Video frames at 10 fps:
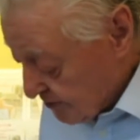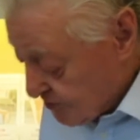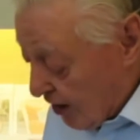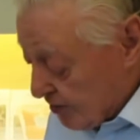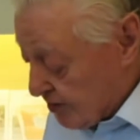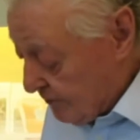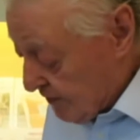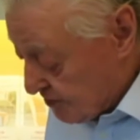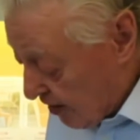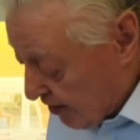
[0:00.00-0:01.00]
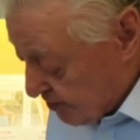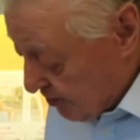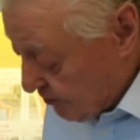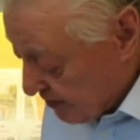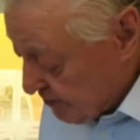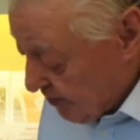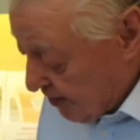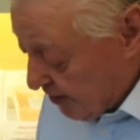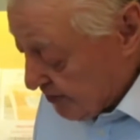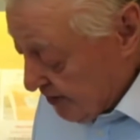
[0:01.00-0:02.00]
And dark in the dark old inn
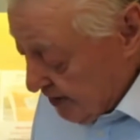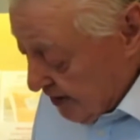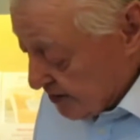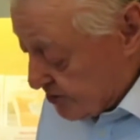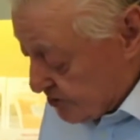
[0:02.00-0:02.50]
yard, a